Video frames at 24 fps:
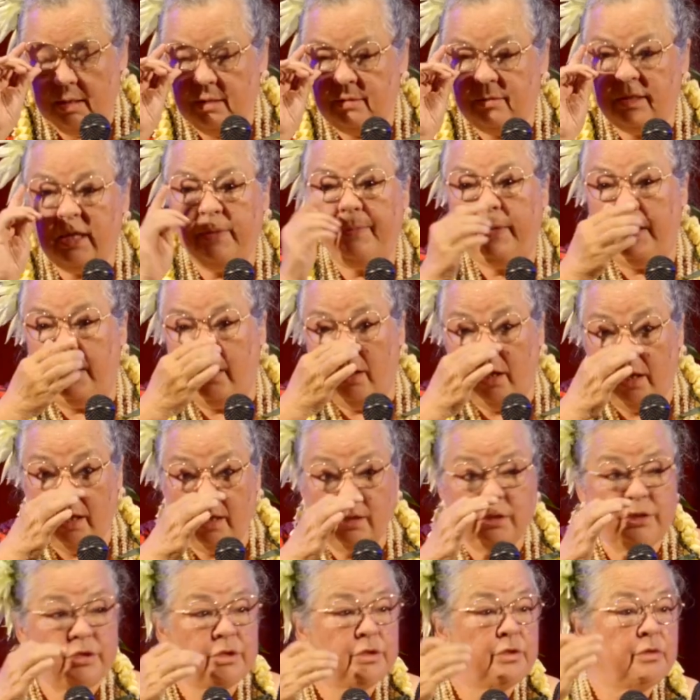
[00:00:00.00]
They
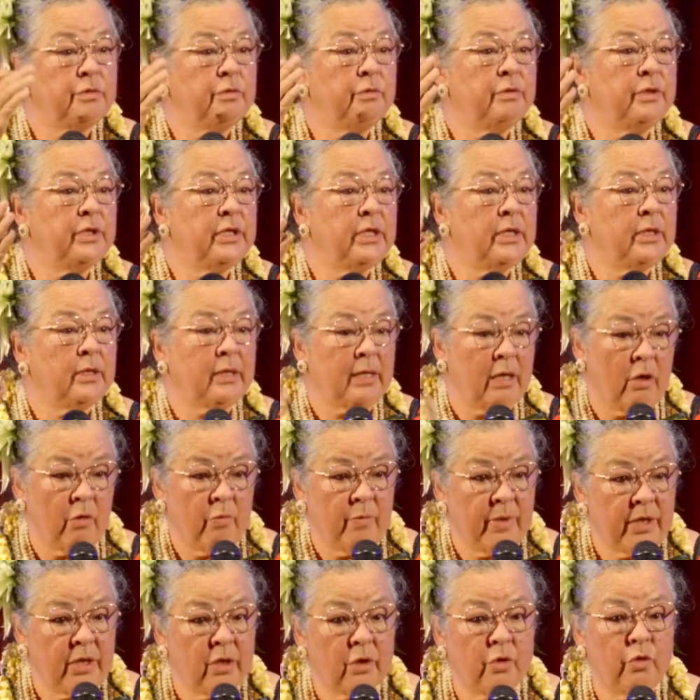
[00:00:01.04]
belonged to the
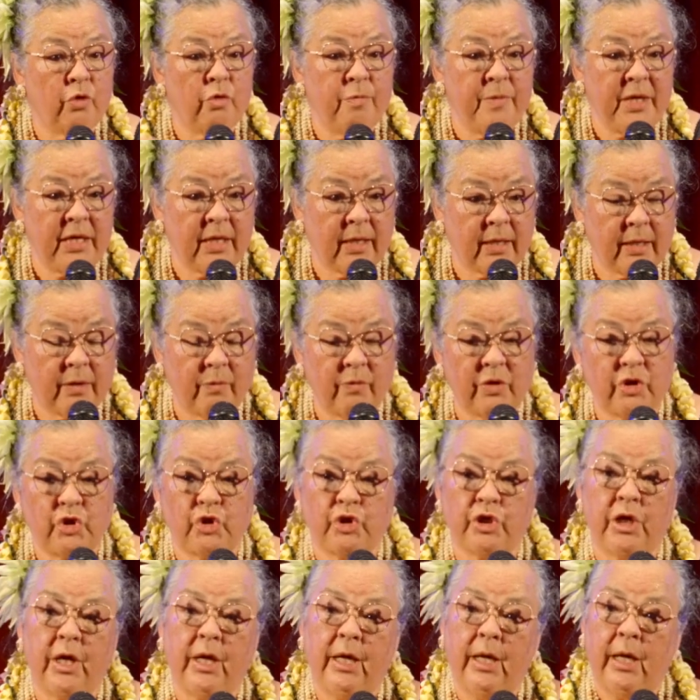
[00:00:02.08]
Kaumana Kumiai,
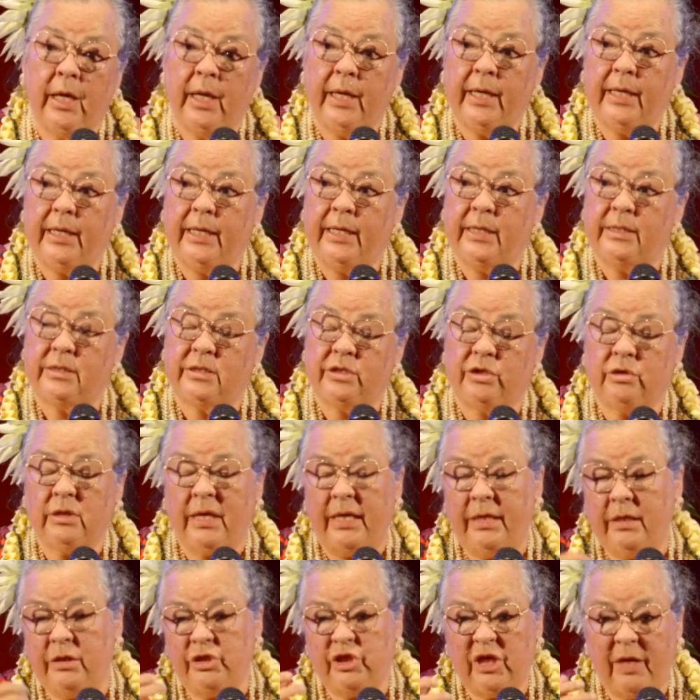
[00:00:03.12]
which is
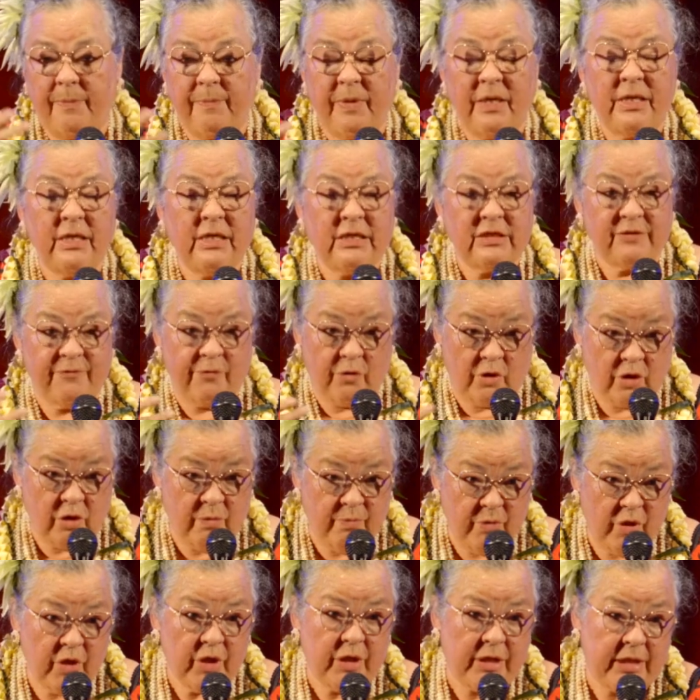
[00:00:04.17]
kind of Japanese for
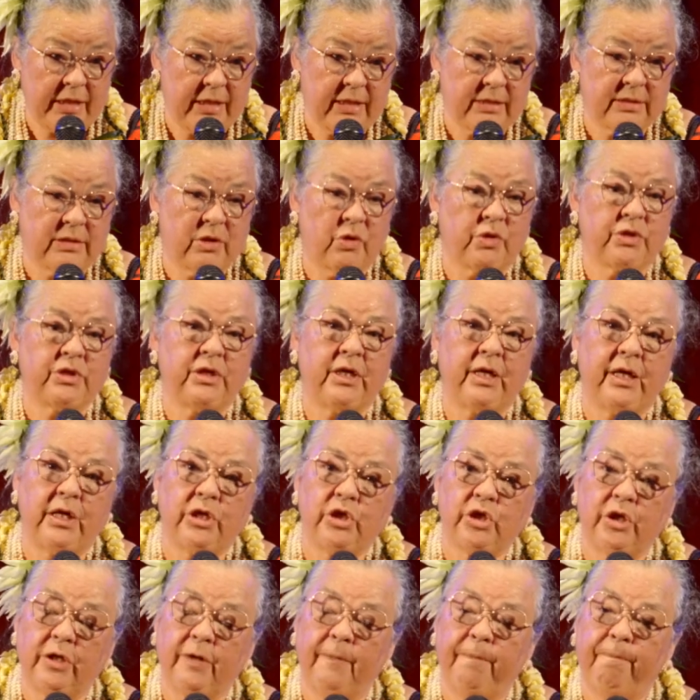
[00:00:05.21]
community
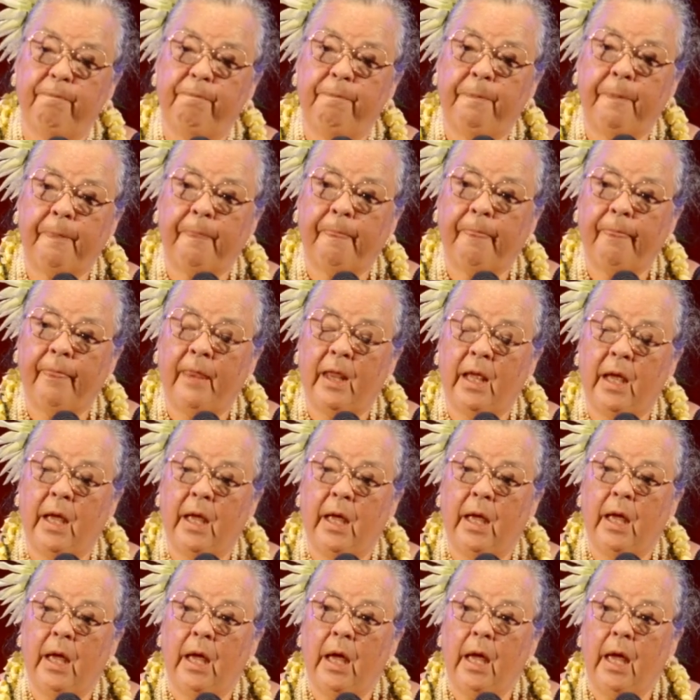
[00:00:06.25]
association.
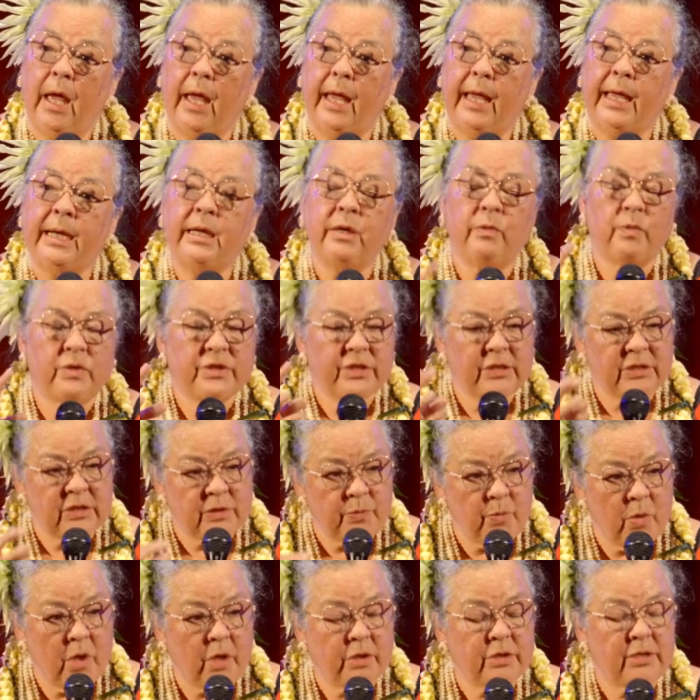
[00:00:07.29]
And it was a
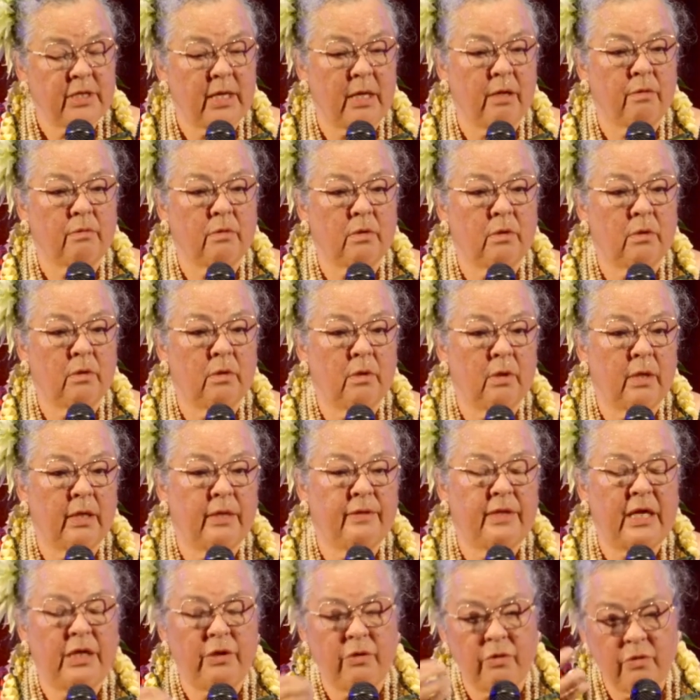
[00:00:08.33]
small town.
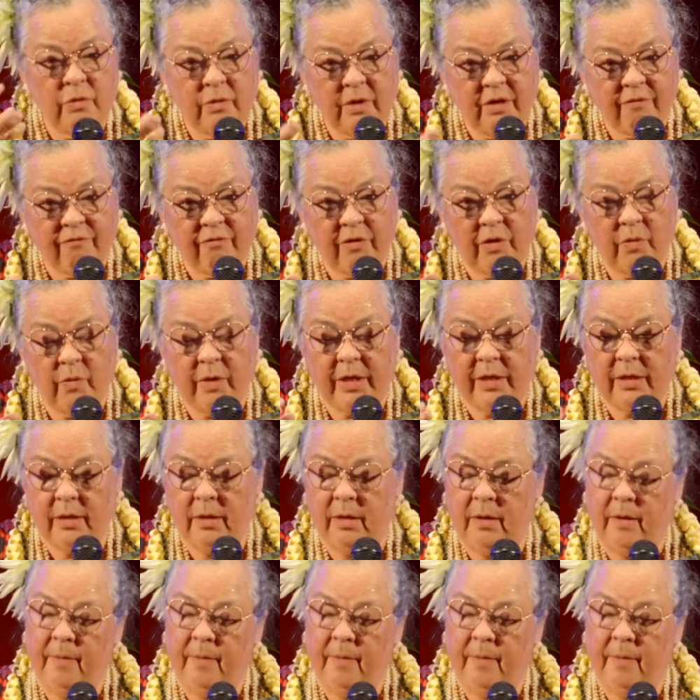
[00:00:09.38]
They knew everyone.